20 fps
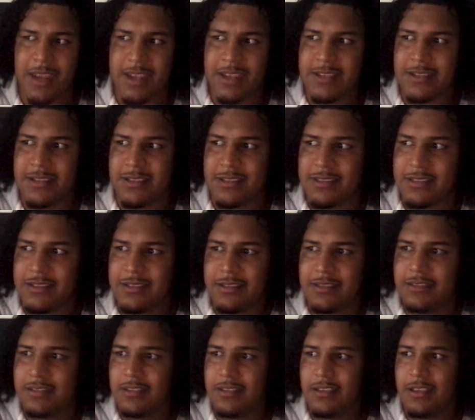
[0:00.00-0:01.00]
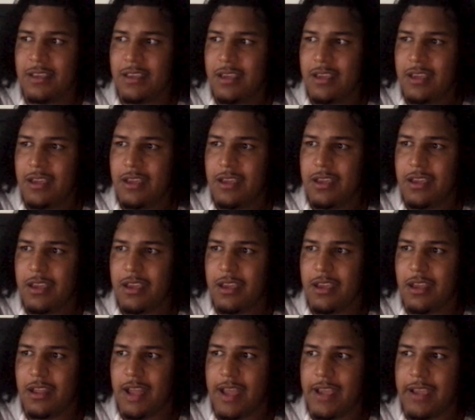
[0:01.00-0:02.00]
He's just
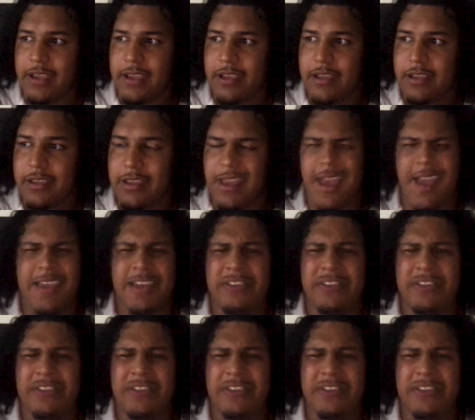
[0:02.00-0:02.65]
like yeah,